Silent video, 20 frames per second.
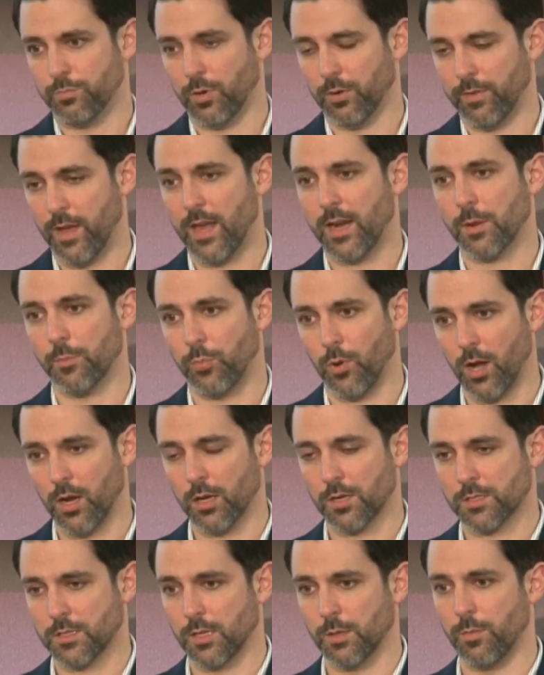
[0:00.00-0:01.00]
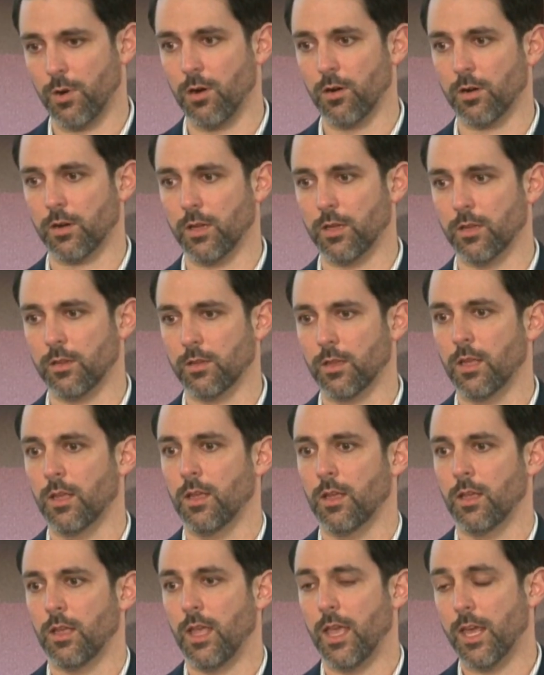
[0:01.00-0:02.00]
providing products to the market,
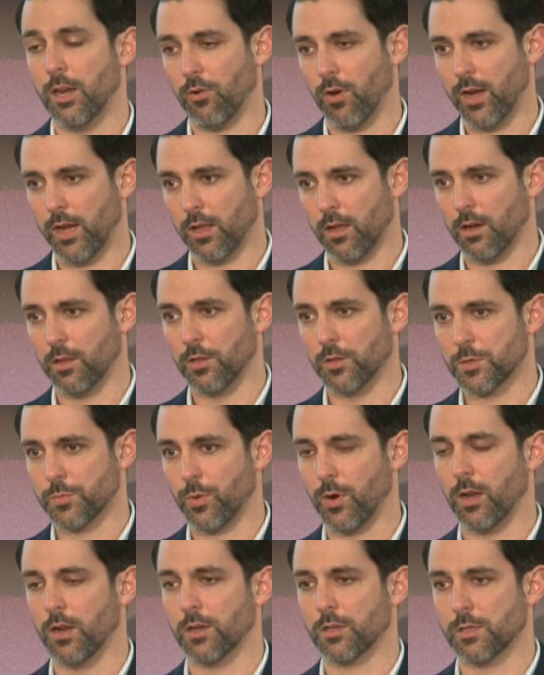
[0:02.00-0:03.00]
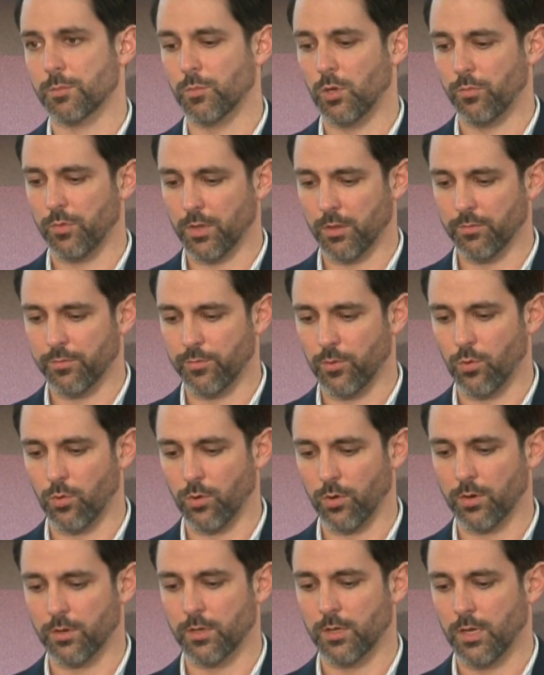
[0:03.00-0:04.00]
iterating on those products and moving them
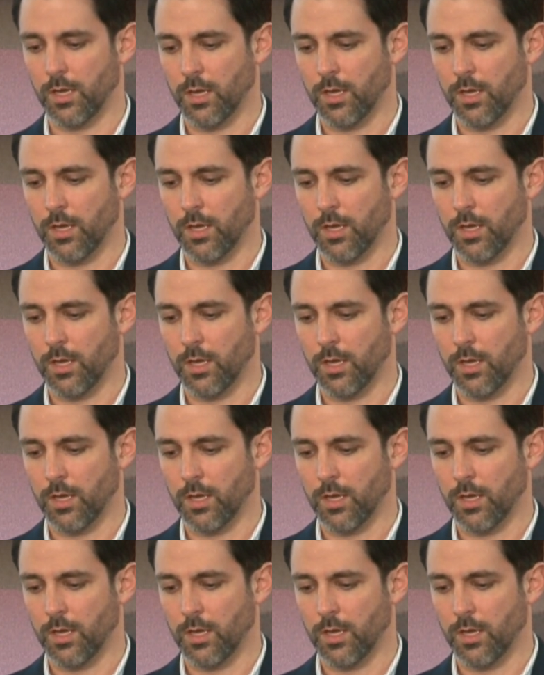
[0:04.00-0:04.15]
forward?